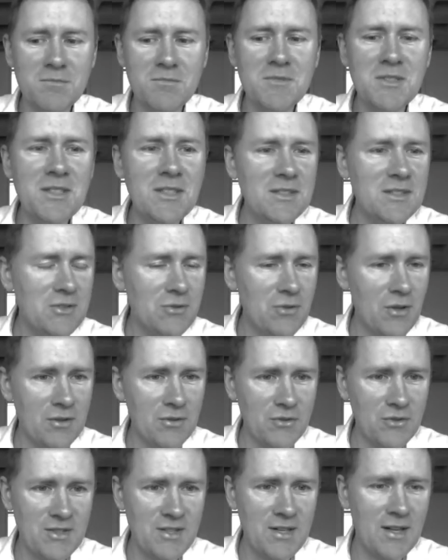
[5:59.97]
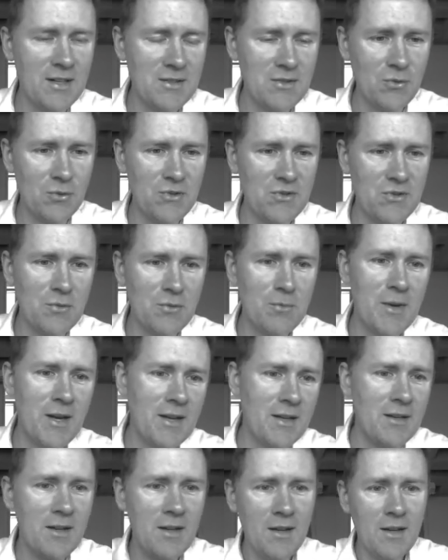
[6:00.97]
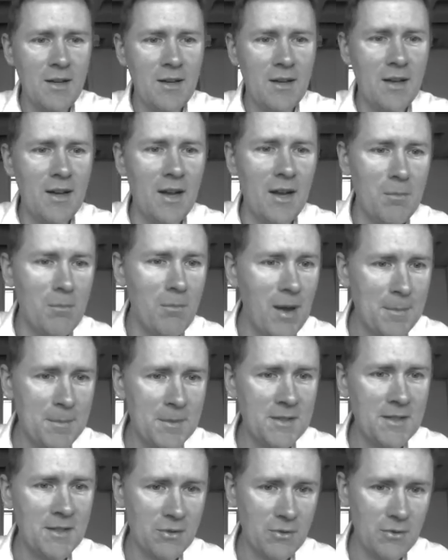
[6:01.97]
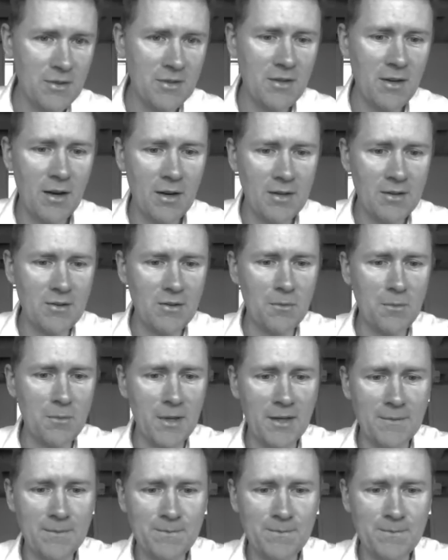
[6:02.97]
easy to understand source domain and map it into the target domain.